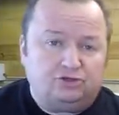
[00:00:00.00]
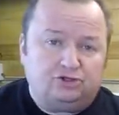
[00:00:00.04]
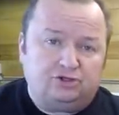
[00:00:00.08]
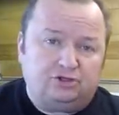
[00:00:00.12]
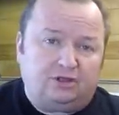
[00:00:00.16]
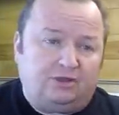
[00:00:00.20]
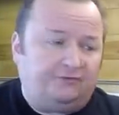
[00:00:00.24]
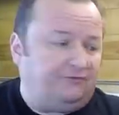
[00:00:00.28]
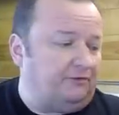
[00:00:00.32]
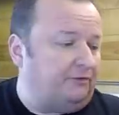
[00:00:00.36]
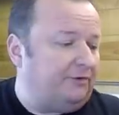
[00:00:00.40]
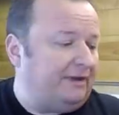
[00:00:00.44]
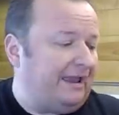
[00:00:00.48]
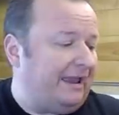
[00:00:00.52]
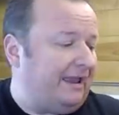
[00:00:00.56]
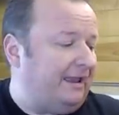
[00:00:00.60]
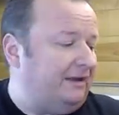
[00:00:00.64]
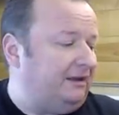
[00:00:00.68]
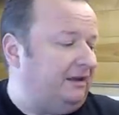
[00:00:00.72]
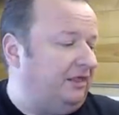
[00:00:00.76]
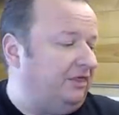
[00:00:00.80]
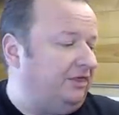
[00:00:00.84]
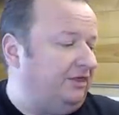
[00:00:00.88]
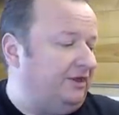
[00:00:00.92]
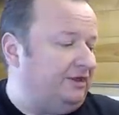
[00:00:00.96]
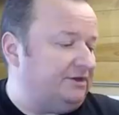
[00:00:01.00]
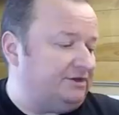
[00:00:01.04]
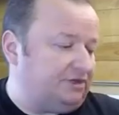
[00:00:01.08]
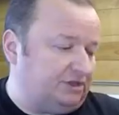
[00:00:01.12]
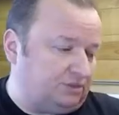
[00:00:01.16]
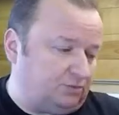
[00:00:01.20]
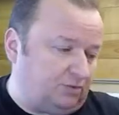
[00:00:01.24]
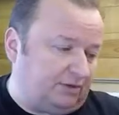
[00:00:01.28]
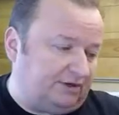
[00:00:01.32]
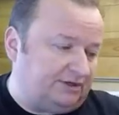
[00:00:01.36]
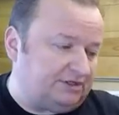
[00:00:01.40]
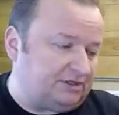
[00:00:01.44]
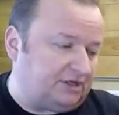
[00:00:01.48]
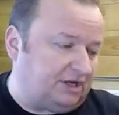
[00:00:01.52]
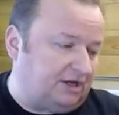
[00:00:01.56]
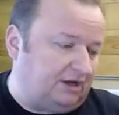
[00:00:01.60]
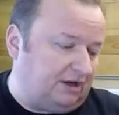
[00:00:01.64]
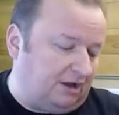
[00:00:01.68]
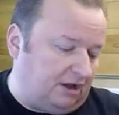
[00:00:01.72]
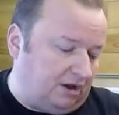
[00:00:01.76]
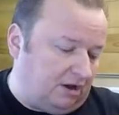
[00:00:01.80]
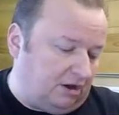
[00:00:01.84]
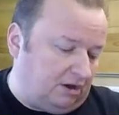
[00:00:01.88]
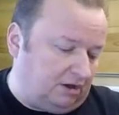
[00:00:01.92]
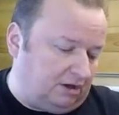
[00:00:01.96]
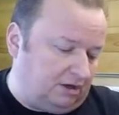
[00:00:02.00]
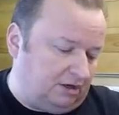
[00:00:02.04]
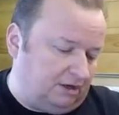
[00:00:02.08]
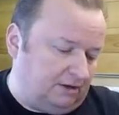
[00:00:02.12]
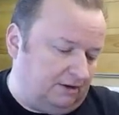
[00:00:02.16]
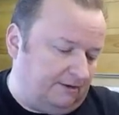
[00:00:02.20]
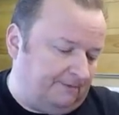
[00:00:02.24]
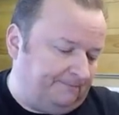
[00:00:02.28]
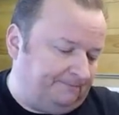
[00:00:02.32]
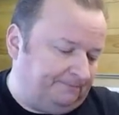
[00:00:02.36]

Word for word: as you know, very handy things. This one is a Clark